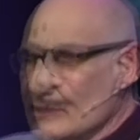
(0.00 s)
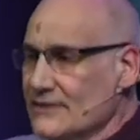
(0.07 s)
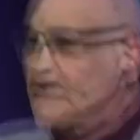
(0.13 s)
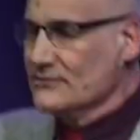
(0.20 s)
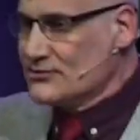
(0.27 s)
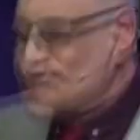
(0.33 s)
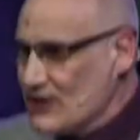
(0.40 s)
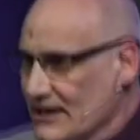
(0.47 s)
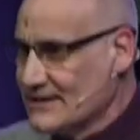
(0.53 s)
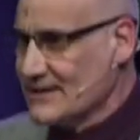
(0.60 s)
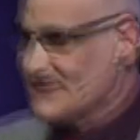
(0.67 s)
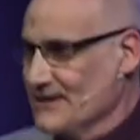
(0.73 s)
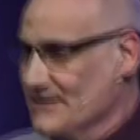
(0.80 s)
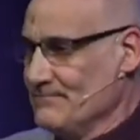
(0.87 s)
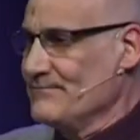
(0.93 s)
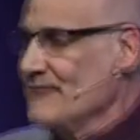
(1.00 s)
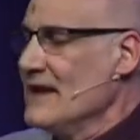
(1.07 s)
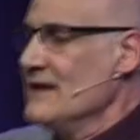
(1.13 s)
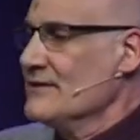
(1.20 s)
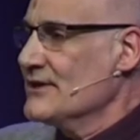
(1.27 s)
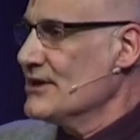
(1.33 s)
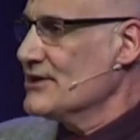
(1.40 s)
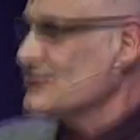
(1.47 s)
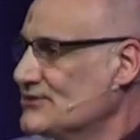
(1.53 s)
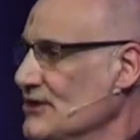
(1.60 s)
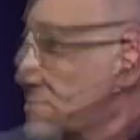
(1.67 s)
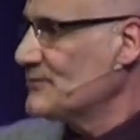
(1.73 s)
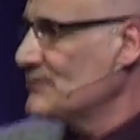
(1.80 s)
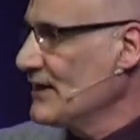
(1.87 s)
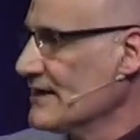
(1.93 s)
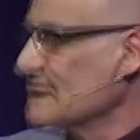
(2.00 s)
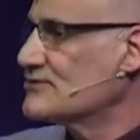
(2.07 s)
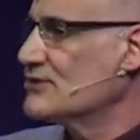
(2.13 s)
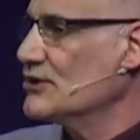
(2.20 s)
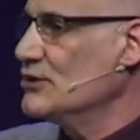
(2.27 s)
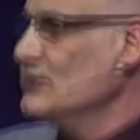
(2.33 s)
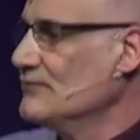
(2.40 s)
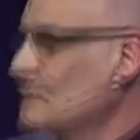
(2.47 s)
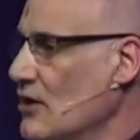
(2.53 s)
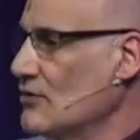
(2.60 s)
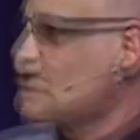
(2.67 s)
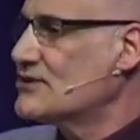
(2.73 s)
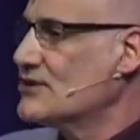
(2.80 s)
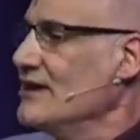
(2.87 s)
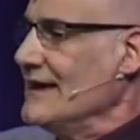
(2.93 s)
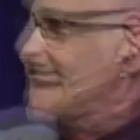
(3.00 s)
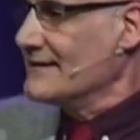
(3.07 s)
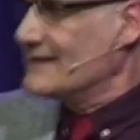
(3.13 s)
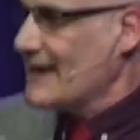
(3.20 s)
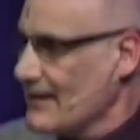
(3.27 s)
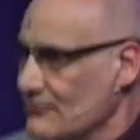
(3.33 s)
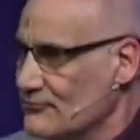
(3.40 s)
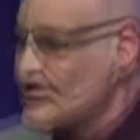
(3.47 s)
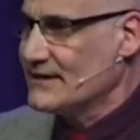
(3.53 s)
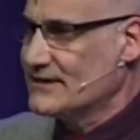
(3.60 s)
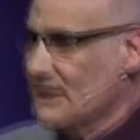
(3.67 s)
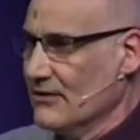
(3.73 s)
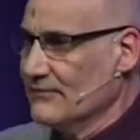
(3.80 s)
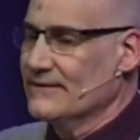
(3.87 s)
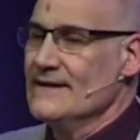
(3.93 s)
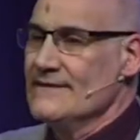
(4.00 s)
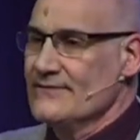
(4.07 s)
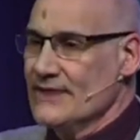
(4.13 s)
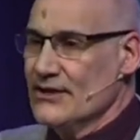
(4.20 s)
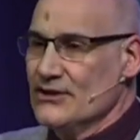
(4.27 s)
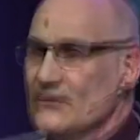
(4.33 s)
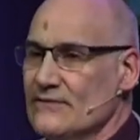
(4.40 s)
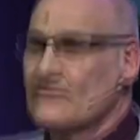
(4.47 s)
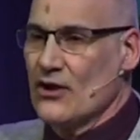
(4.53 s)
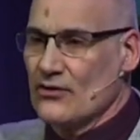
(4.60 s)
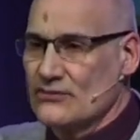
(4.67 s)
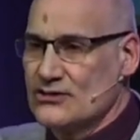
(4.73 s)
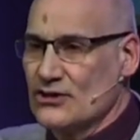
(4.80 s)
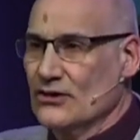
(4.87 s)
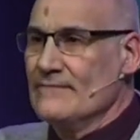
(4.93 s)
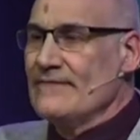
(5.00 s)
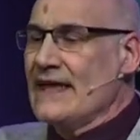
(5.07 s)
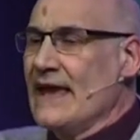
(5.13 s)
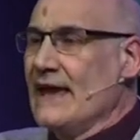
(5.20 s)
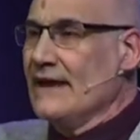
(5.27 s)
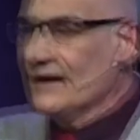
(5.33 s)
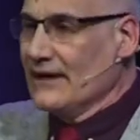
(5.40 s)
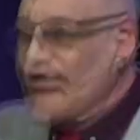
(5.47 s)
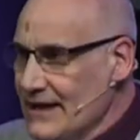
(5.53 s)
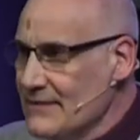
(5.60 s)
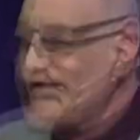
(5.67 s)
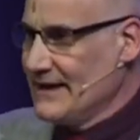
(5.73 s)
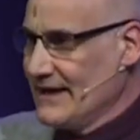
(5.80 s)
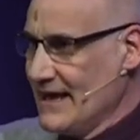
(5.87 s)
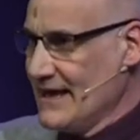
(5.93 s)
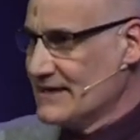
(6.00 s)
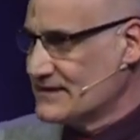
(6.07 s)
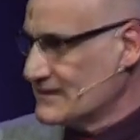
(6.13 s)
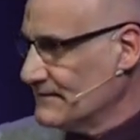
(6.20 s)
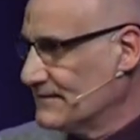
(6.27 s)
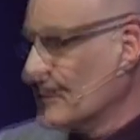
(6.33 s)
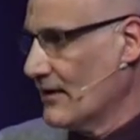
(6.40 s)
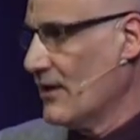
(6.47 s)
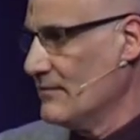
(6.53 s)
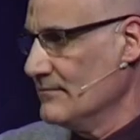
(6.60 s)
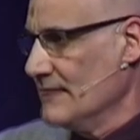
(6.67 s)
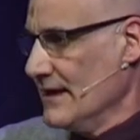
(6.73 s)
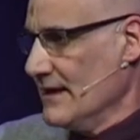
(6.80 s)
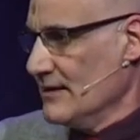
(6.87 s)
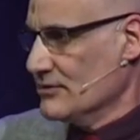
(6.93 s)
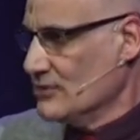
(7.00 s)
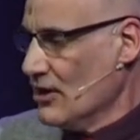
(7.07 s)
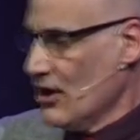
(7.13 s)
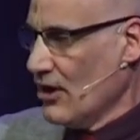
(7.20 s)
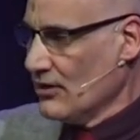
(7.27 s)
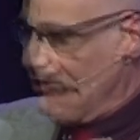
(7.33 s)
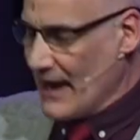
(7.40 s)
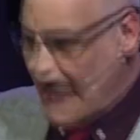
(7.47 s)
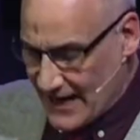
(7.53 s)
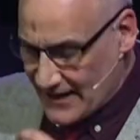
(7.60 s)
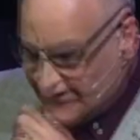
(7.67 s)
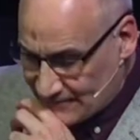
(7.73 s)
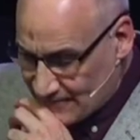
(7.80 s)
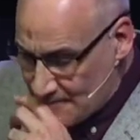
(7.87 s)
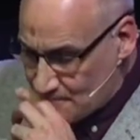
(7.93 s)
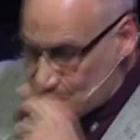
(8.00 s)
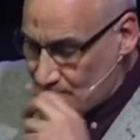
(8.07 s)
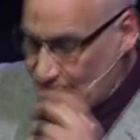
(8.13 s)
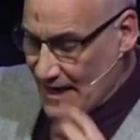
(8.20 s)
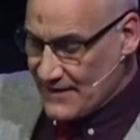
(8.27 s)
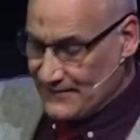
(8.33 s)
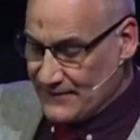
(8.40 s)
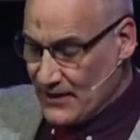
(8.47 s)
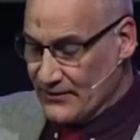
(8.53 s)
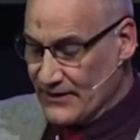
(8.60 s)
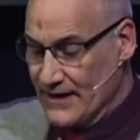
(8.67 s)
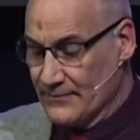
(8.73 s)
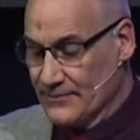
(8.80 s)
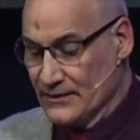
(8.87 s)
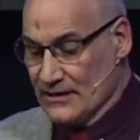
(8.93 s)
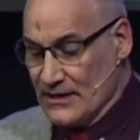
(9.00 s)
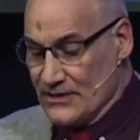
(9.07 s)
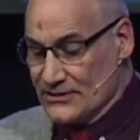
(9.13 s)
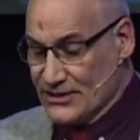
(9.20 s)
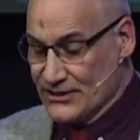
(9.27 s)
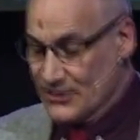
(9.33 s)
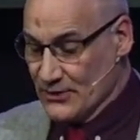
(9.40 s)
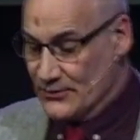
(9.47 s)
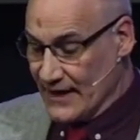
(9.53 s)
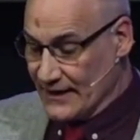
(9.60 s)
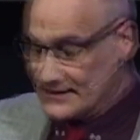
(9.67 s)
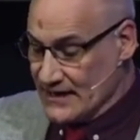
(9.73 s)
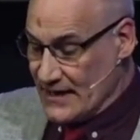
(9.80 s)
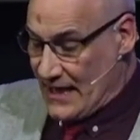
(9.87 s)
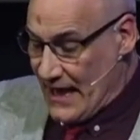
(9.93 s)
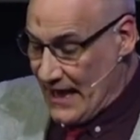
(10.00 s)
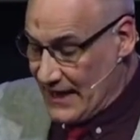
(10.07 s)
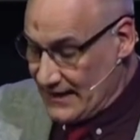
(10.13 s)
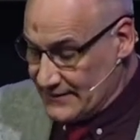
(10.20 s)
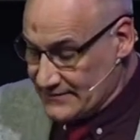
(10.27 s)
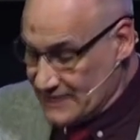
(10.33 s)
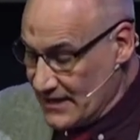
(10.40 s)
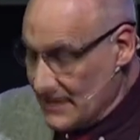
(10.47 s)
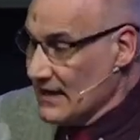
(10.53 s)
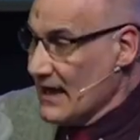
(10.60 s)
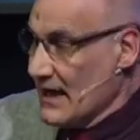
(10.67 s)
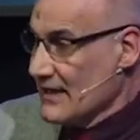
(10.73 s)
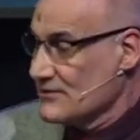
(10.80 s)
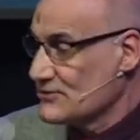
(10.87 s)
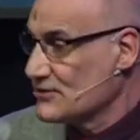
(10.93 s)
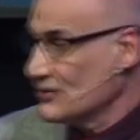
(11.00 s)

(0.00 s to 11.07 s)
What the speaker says: jettison. There are some things that you've got to get rid of, that you've got to eliminate from your life if you're able to do that. And so